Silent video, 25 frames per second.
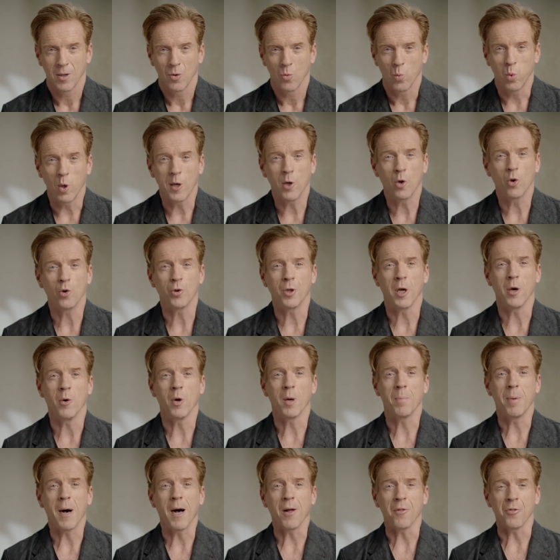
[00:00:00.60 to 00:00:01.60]
We all know
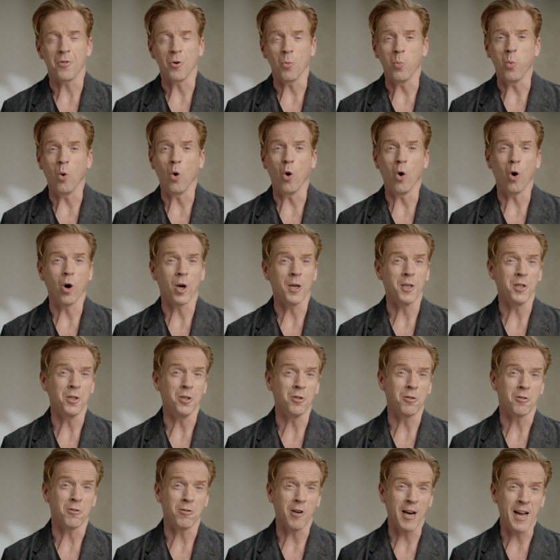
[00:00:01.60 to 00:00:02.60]
about the war in
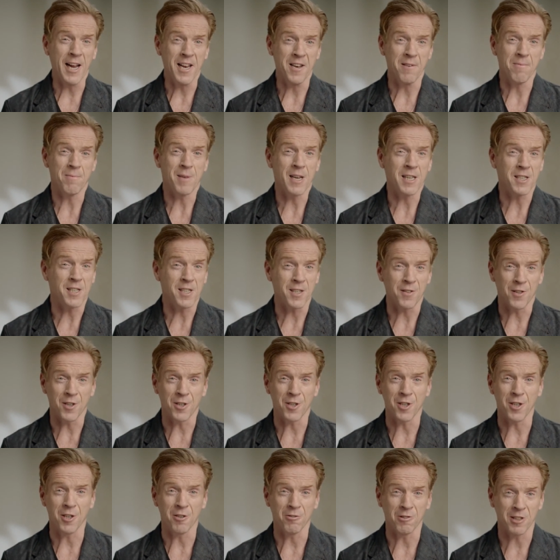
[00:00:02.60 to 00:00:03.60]
Ukraine. It's in the
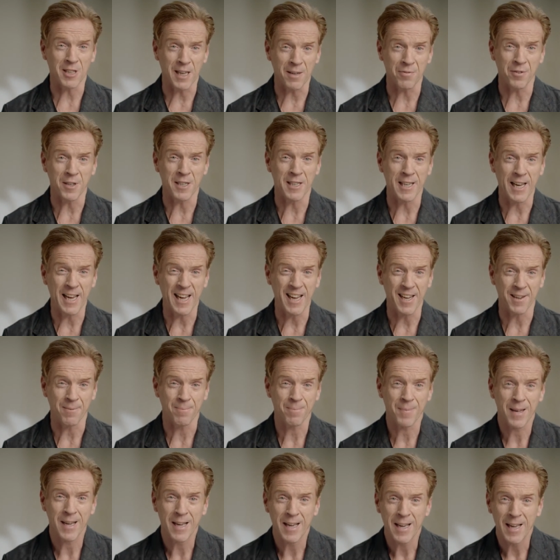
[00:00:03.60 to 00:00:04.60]
news every day.
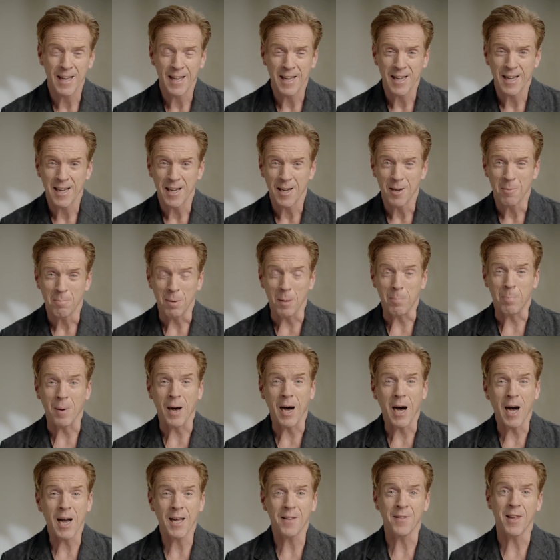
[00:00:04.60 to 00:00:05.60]
But
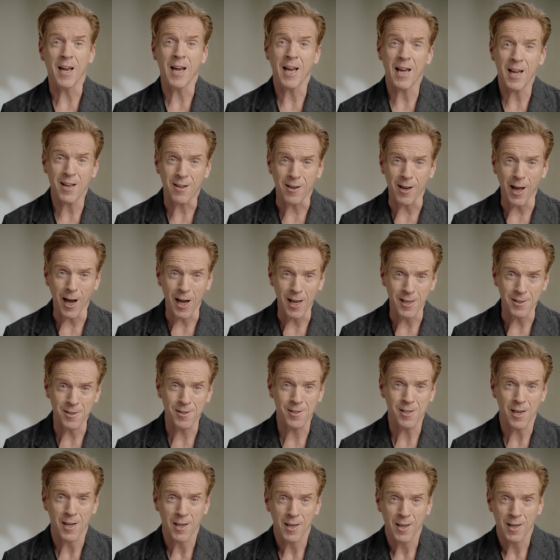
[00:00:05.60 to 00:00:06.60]
behind the
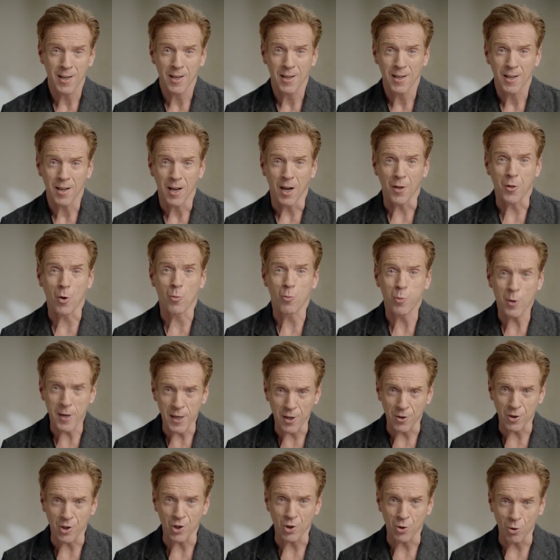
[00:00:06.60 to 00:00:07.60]
headlines are the
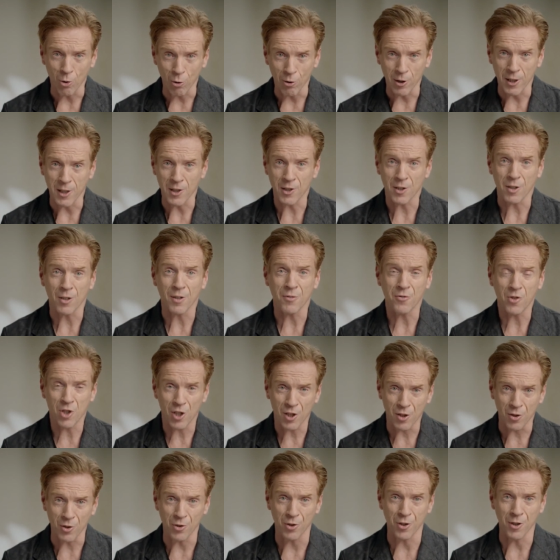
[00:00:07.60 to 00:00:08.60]
real stories of
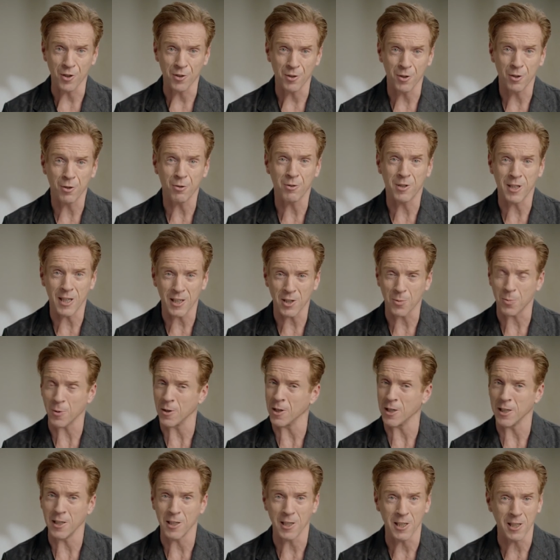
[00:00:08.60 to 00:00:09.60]
children who
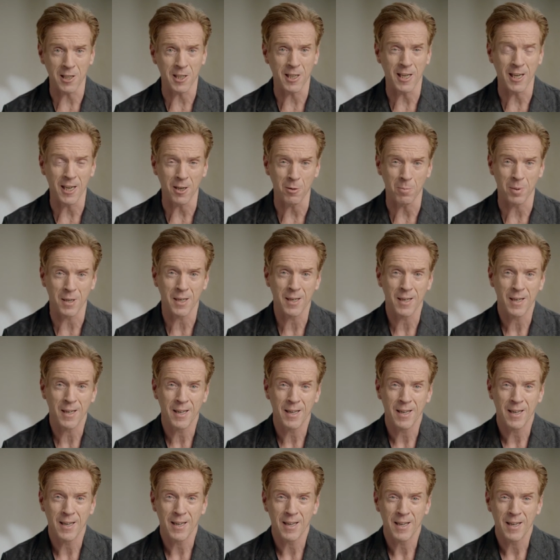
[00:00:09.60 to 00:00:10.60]
desperately need help.
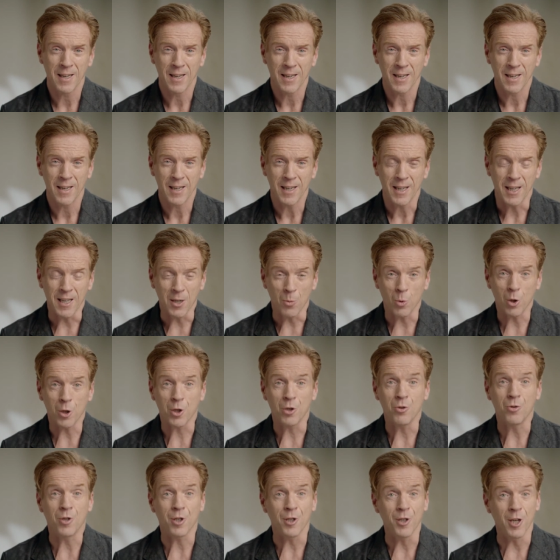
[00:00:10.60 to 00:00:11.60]
And I want
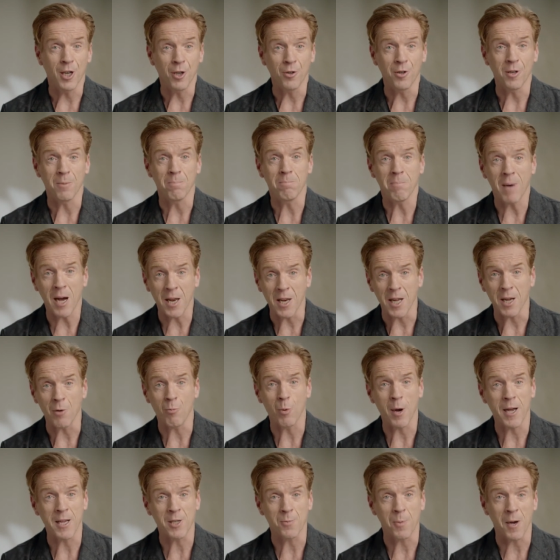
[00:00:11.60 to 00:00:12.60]
you to know that money
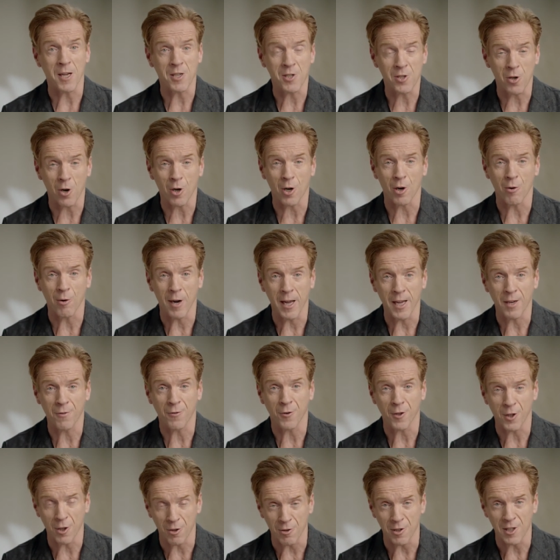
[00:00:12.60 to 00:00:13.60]
raised by Soccer Aid
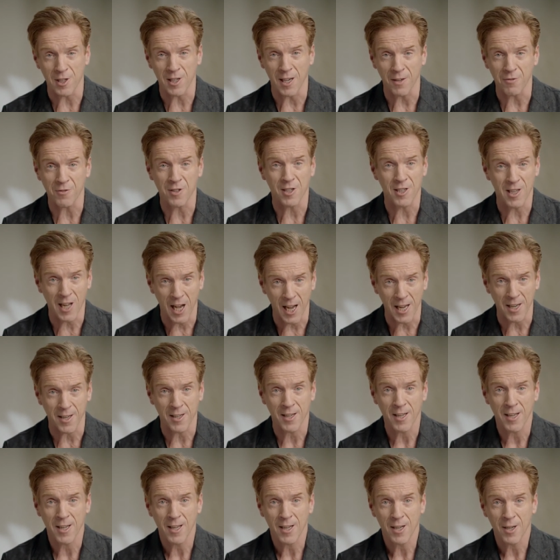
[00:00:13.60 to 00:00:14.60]
for UNICEF tonight
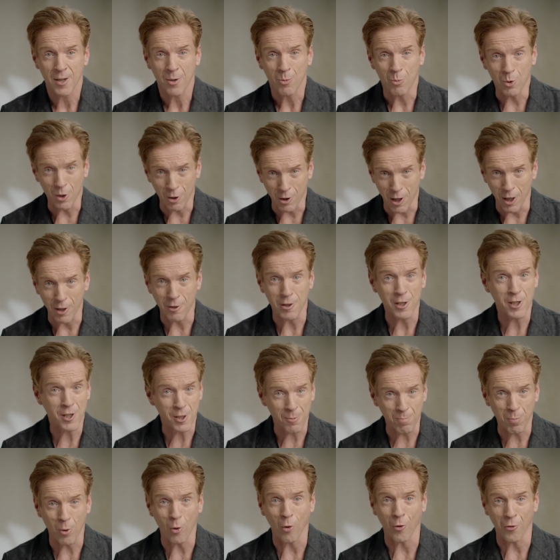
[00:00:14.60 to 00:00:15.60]
will go to
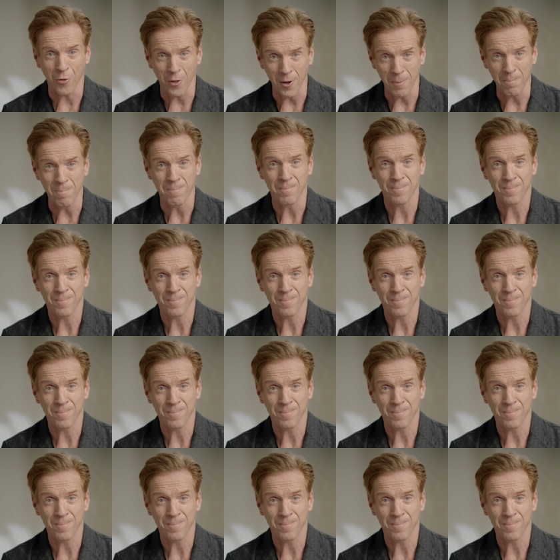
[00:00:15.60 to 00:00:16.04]
support them.